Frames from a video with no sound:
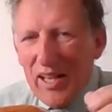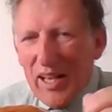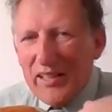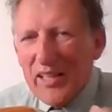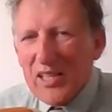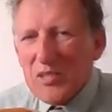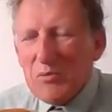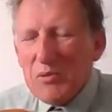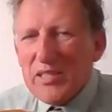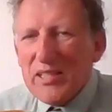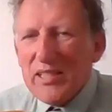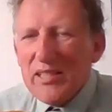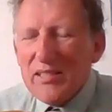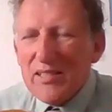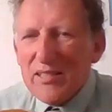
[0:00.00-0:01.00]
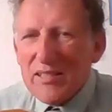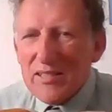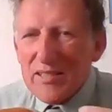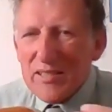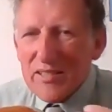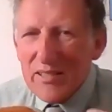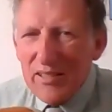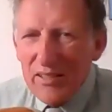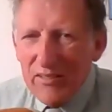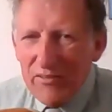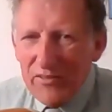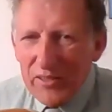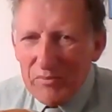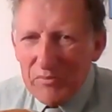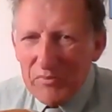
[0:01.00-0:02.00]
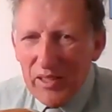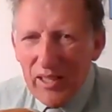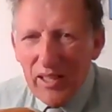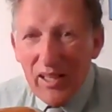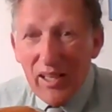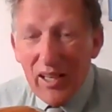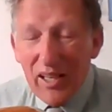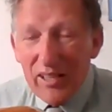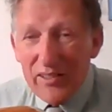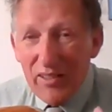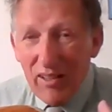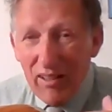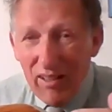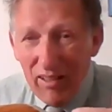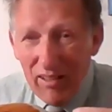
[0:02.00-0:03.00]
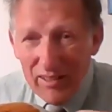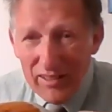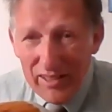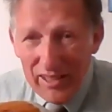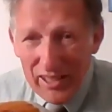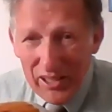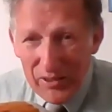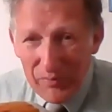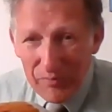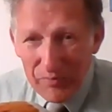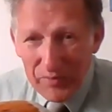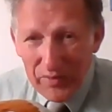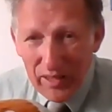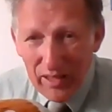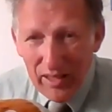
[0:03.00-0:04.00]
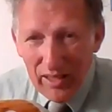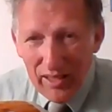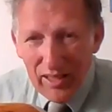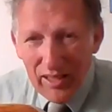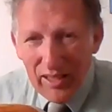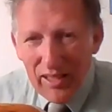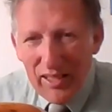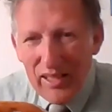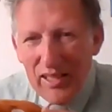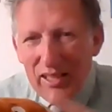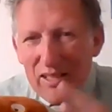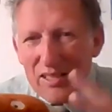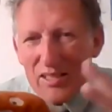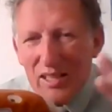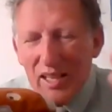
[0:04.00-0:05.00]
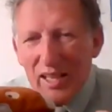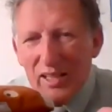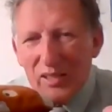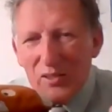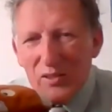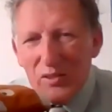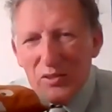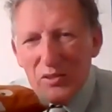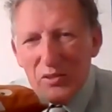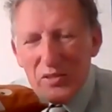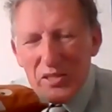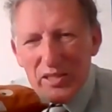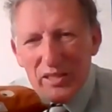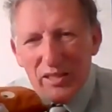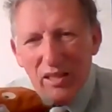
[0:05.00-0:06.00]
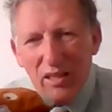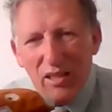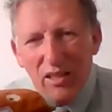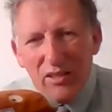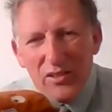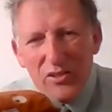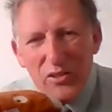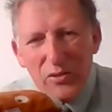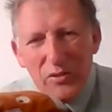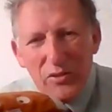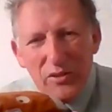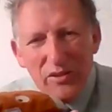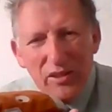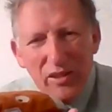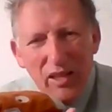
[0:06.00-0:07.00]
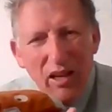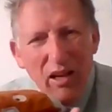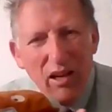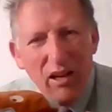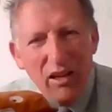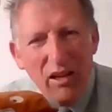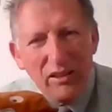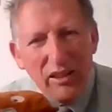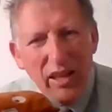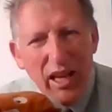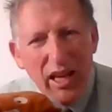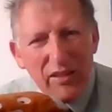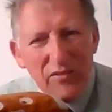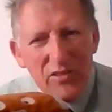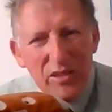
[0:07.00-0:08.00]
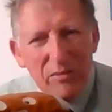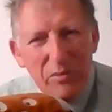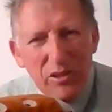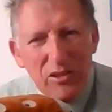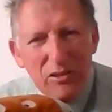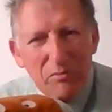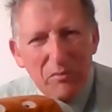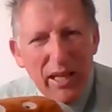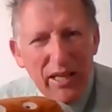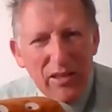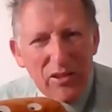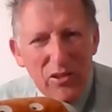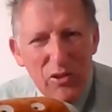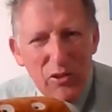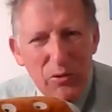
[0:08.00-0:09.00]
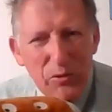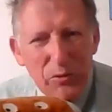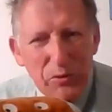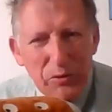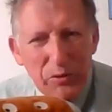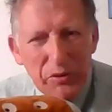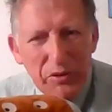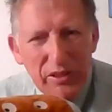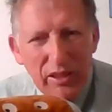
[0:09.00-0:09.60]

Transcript: And as we seek to serve him and honor him, he is like causing our, ju- uh, our life to become like a jewel,